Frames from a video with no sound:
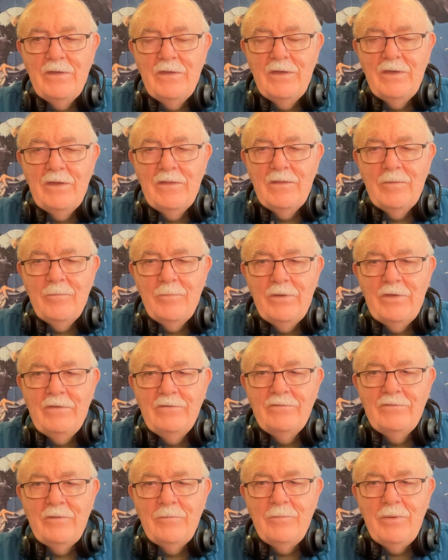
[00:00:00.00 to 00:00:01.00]
And the
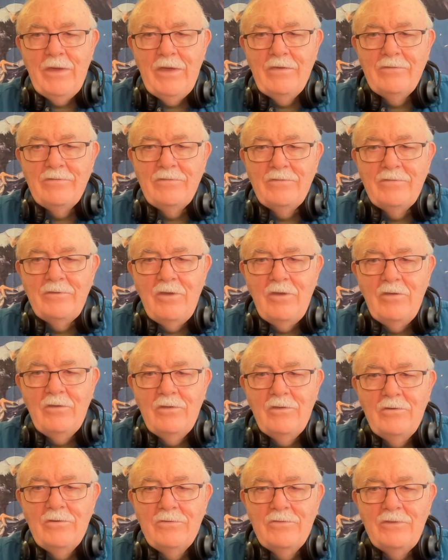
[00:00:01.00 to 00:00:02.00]
peace that passes all
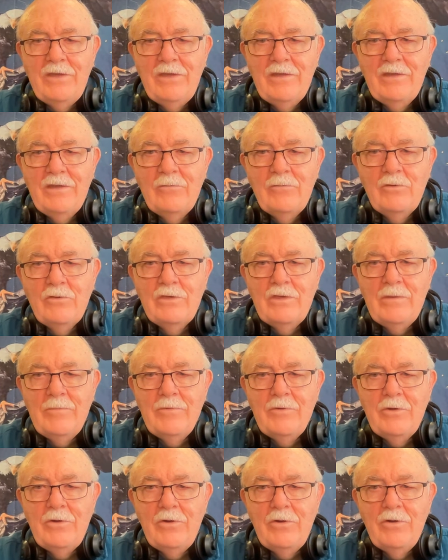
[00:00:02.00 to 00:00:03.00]
understanding will keep
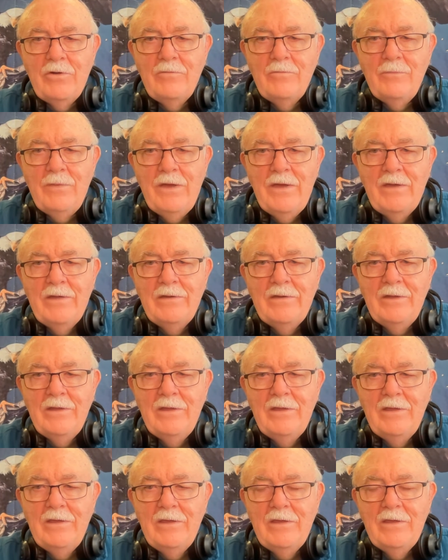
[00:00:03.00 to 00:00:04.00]
your heart and mind
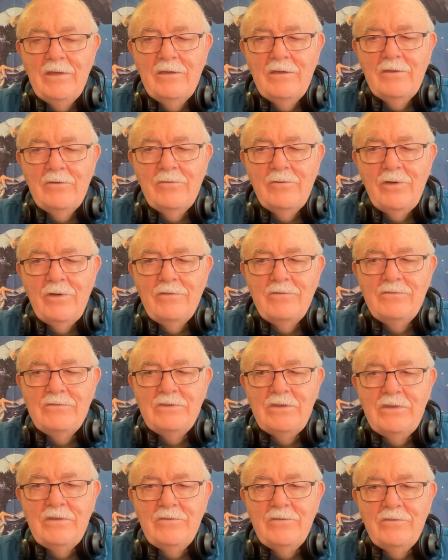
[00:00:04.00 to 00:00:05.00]
in Christ
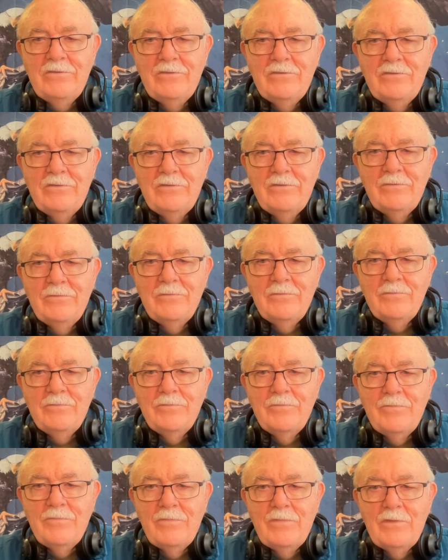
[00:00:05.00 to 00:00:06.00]
Jesus.
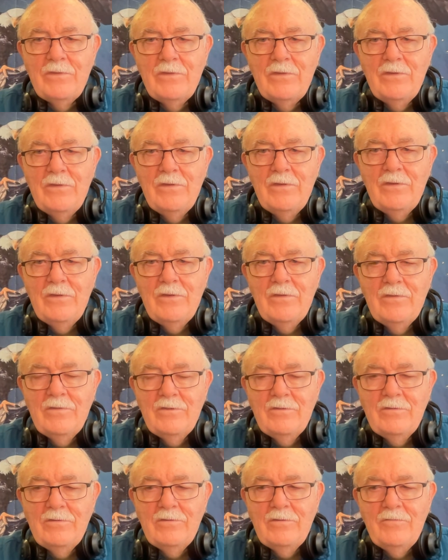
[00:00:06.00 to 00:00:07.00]

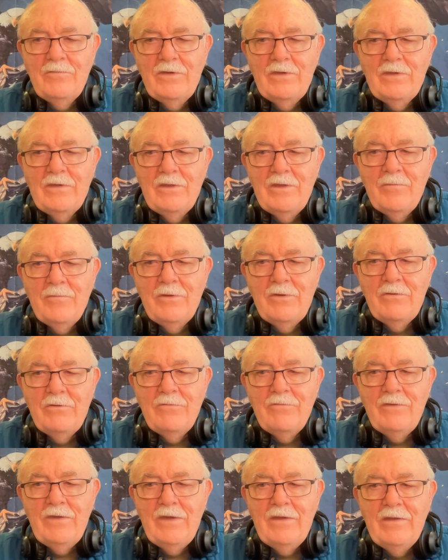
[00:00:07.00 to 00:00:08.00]
This is the Vietnam Era
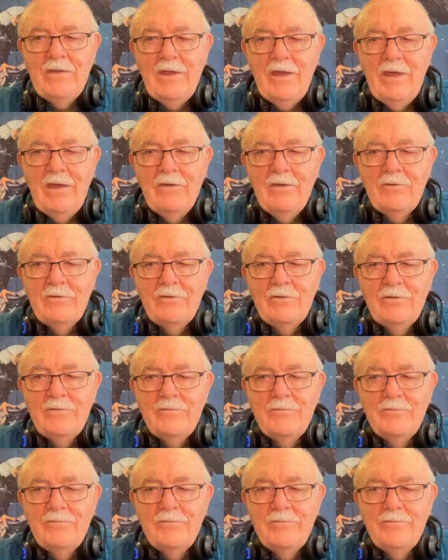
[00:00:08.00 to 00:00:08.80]
Vet, out.